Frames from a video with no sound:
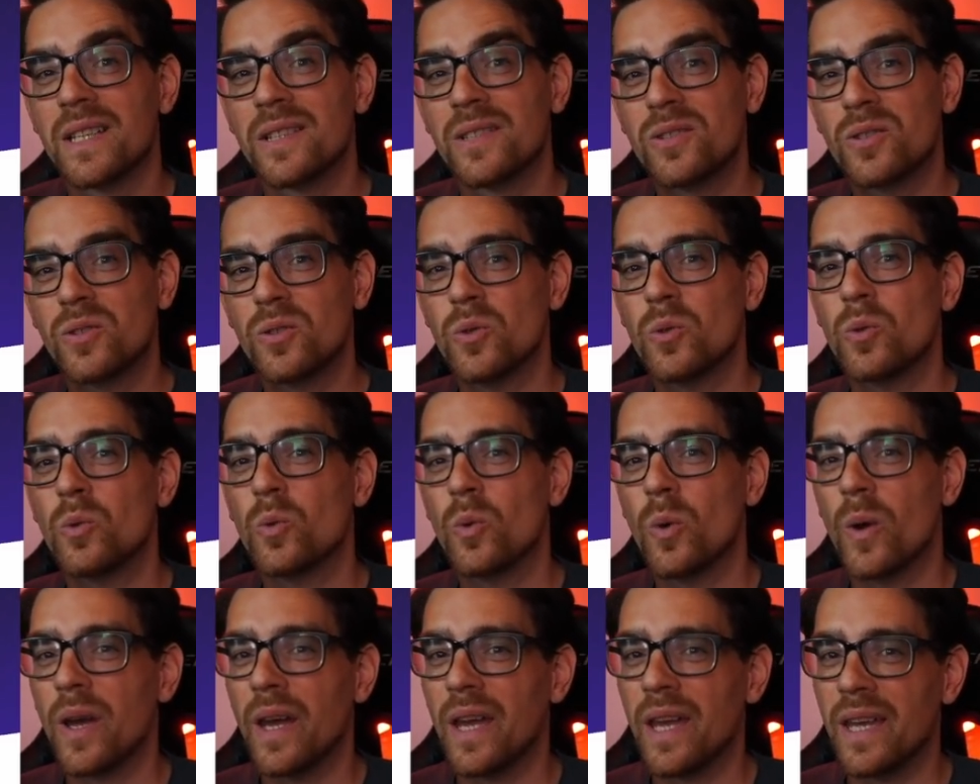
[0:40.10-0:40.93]

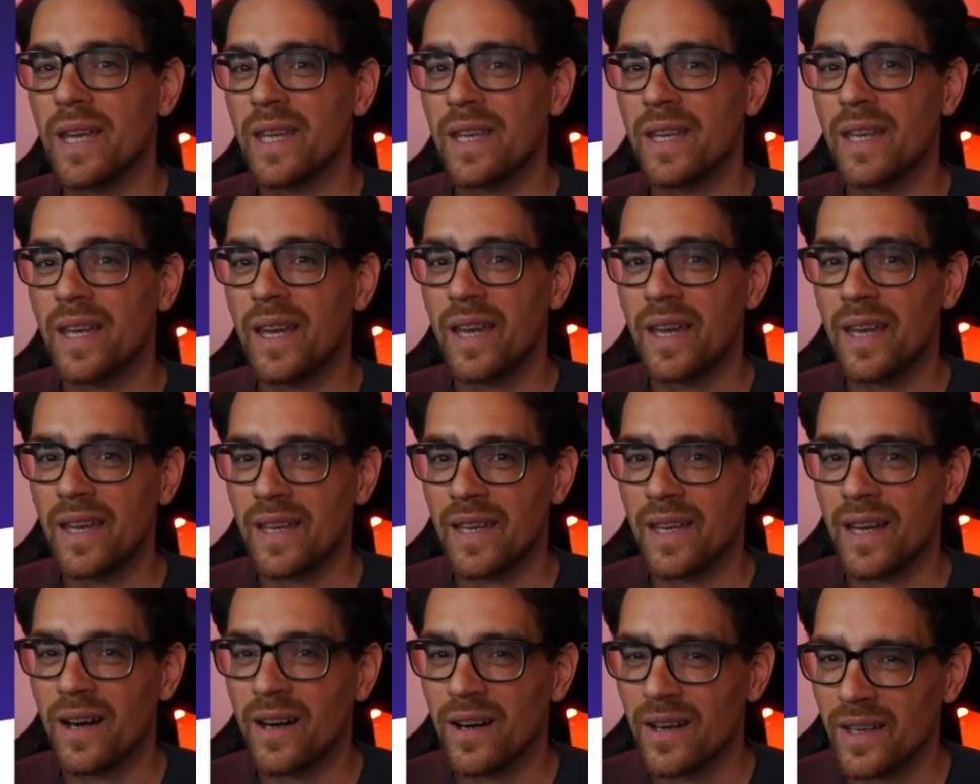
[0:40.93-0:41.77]
to
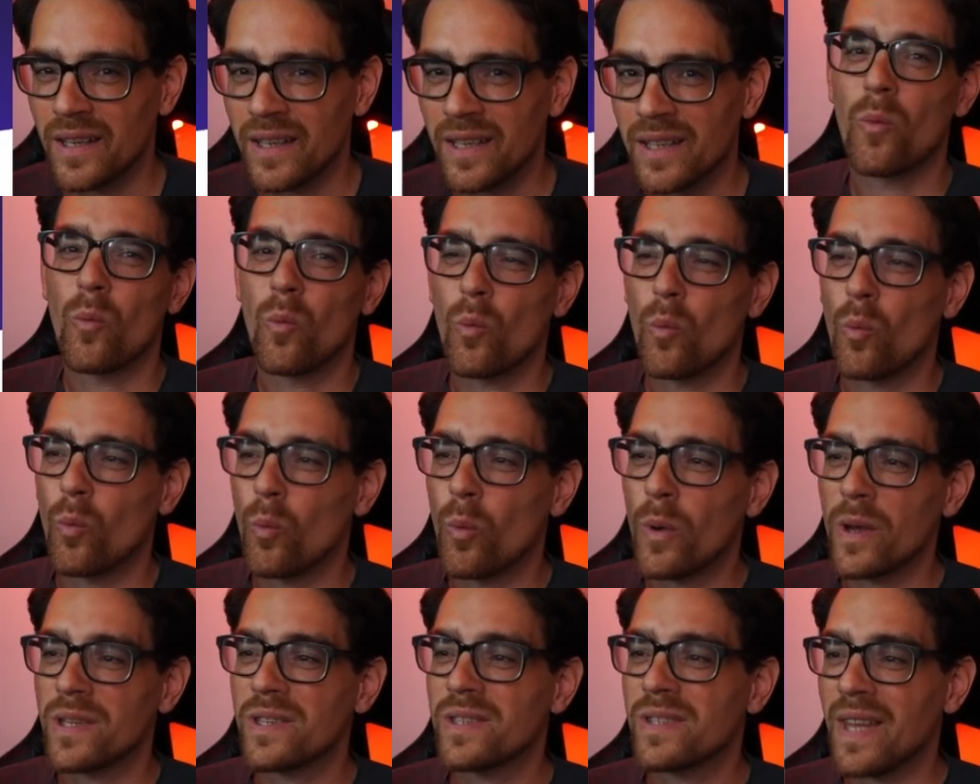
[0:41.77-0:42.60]
AI,
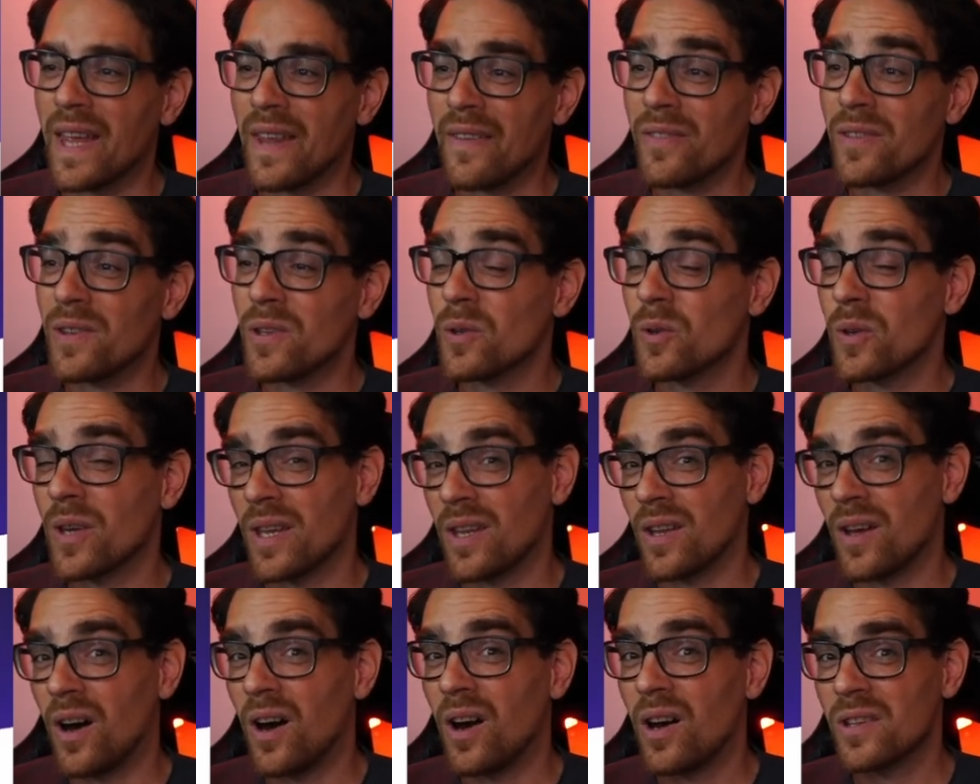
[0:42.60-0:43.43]
which then you
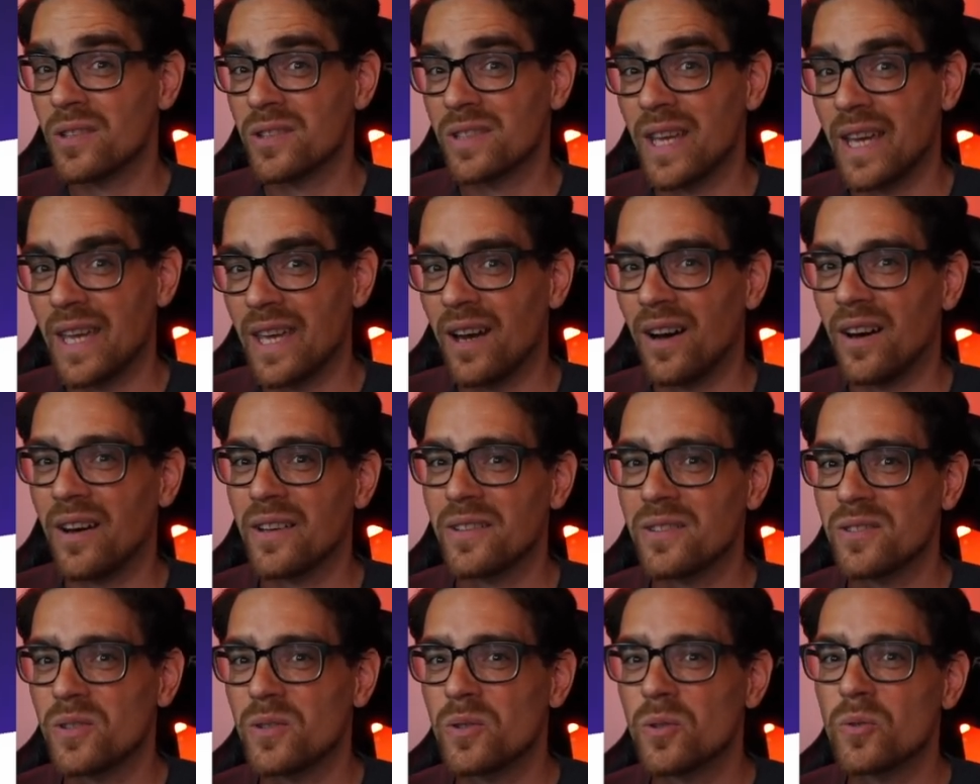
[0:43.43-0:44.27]
can ask AI
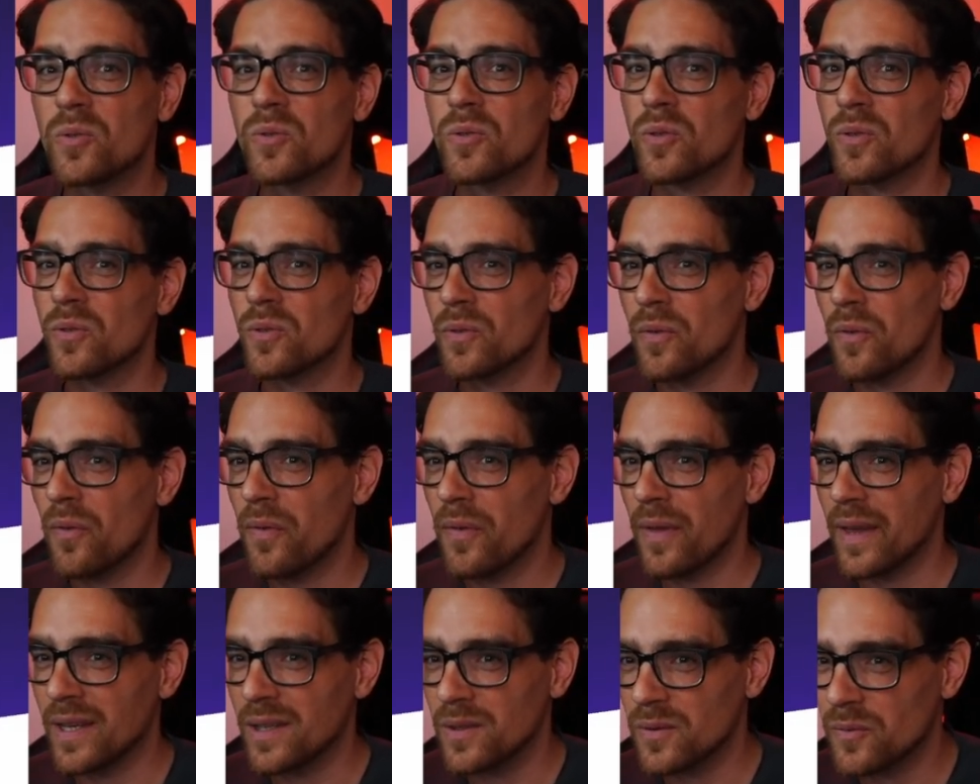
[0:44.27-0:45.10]
to do certain
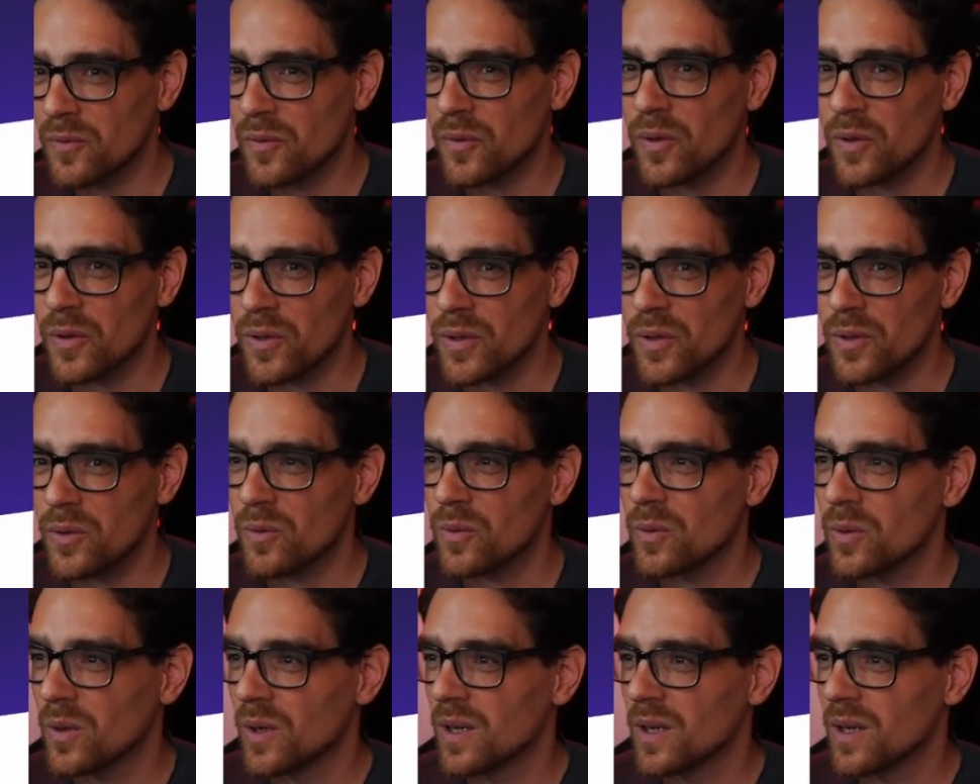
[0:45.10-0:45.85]
things for you.